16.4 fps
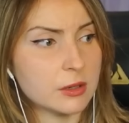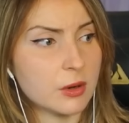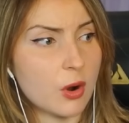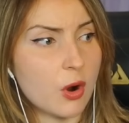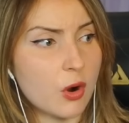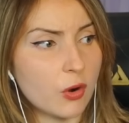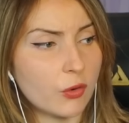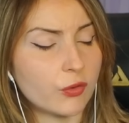
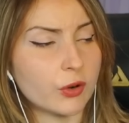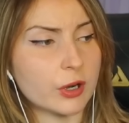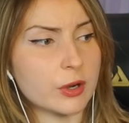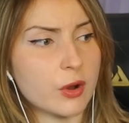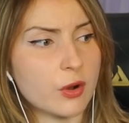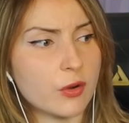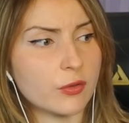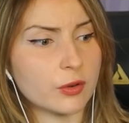Over and
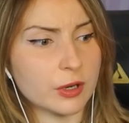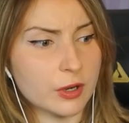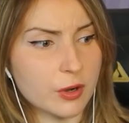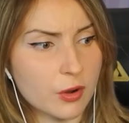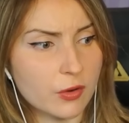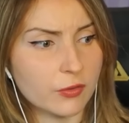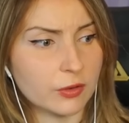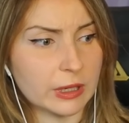over and
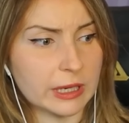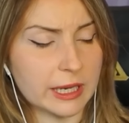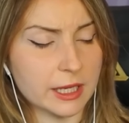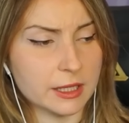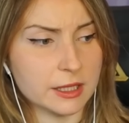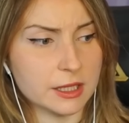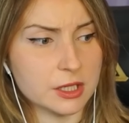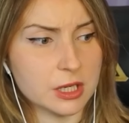over
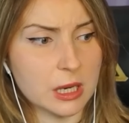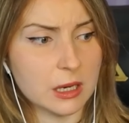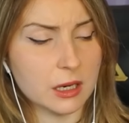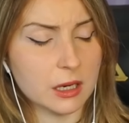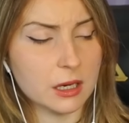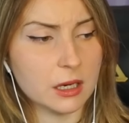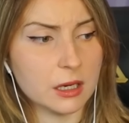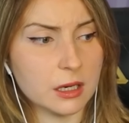again to Chuck.
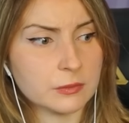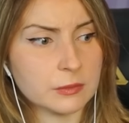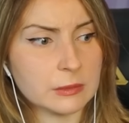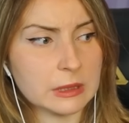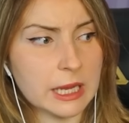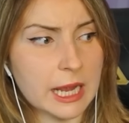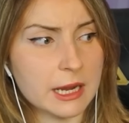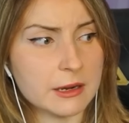
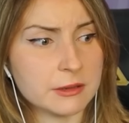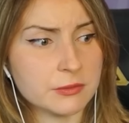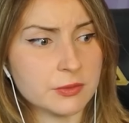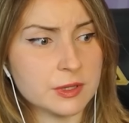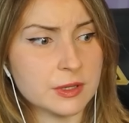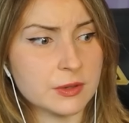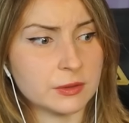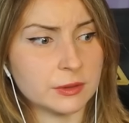Howard was
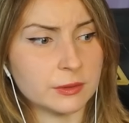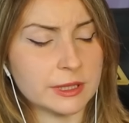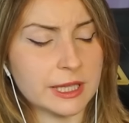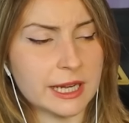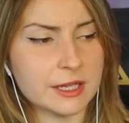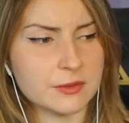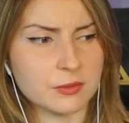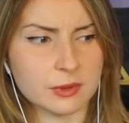the only one that
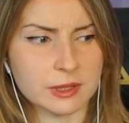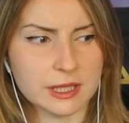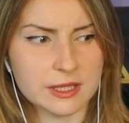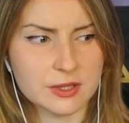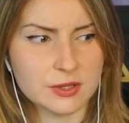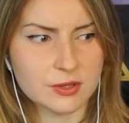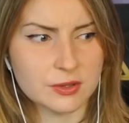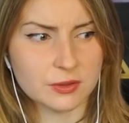has really
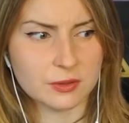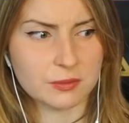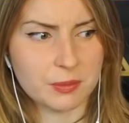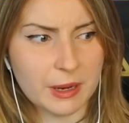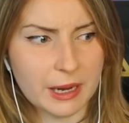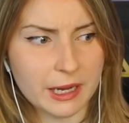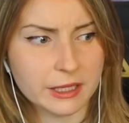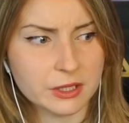stood
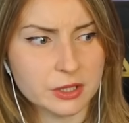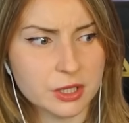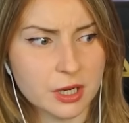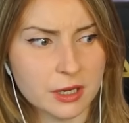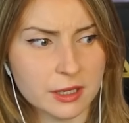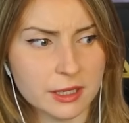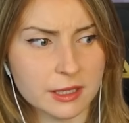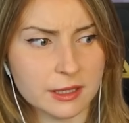by
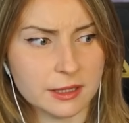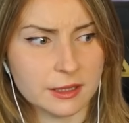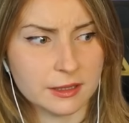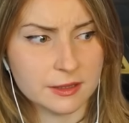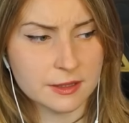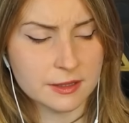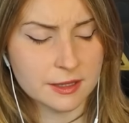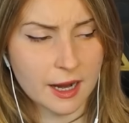Chuck in
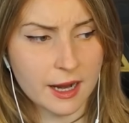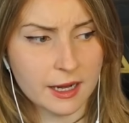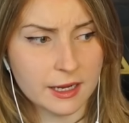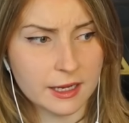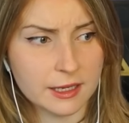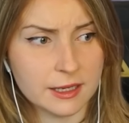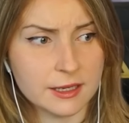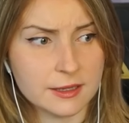its
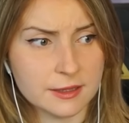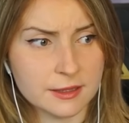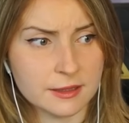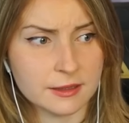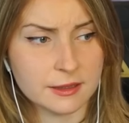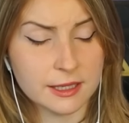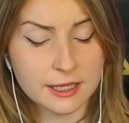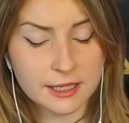
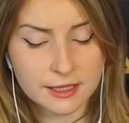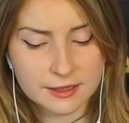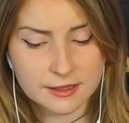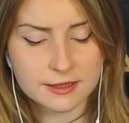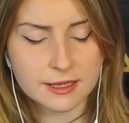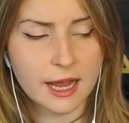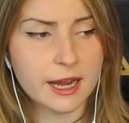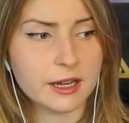
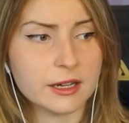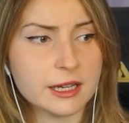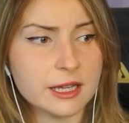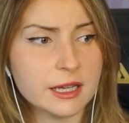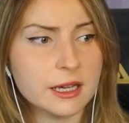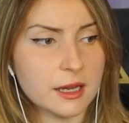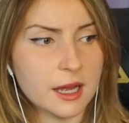entirety,